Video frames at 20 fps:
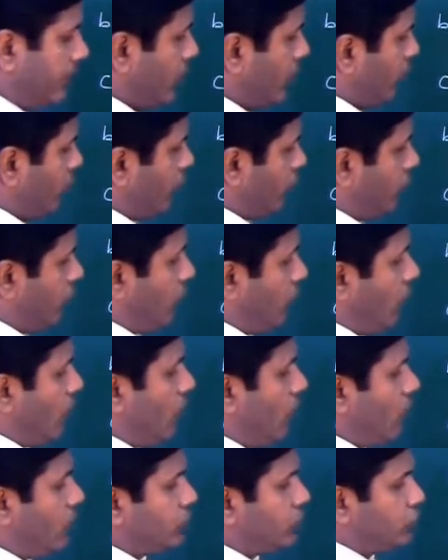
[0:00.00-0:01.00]

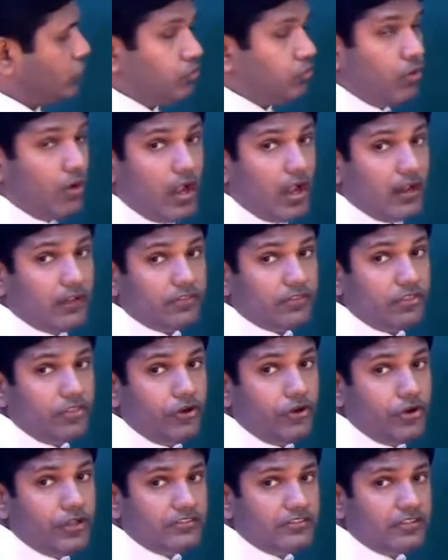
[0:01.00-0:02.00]
4, 12,
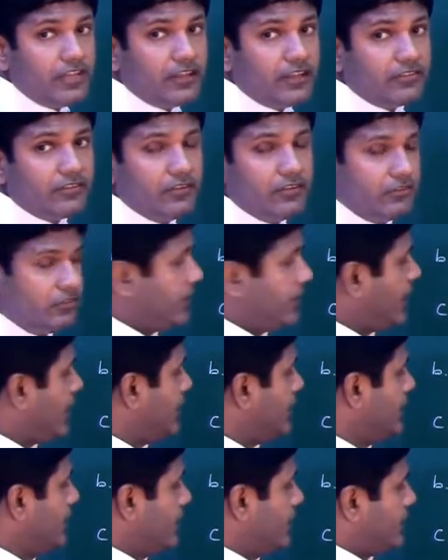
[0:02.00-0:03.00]
36. See
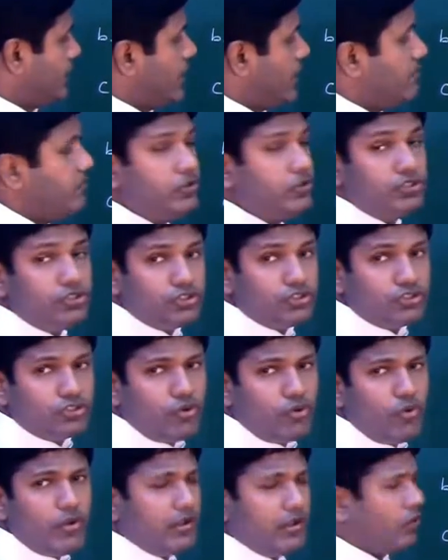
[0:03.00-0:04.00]
that? The number is just
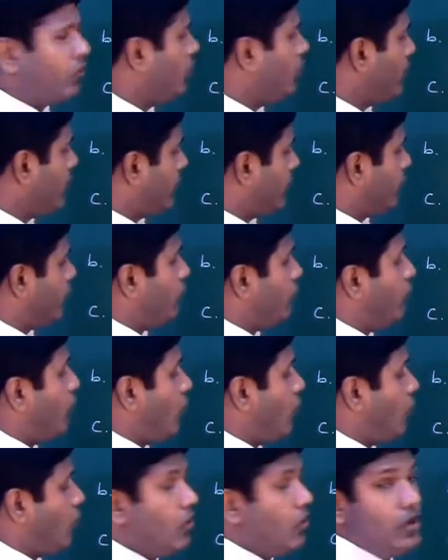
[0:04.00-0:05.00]
going quick.
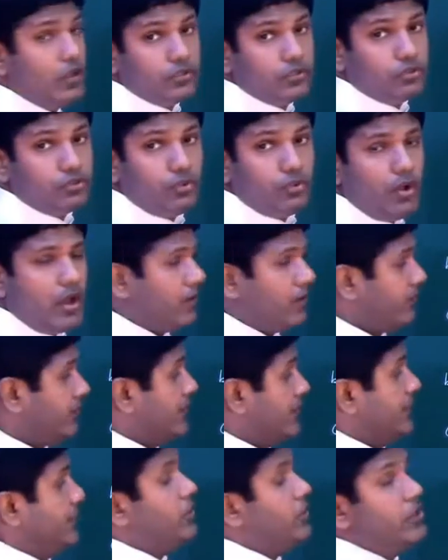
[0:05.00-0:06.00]
4,
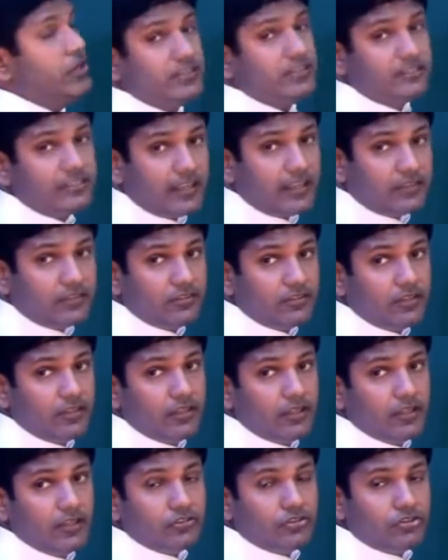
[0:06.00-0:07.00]
12, 36.
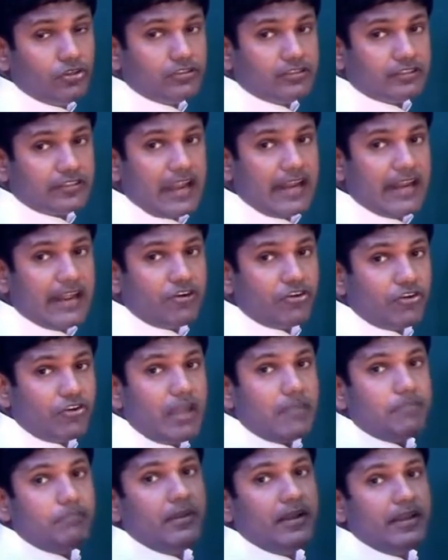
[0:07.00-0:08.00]
So it's kind of
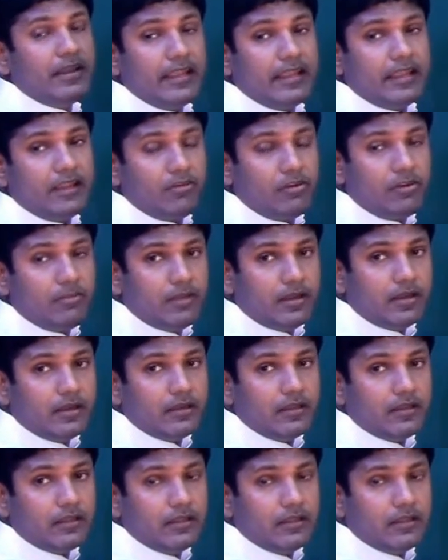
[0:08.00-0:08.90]
rapid increment.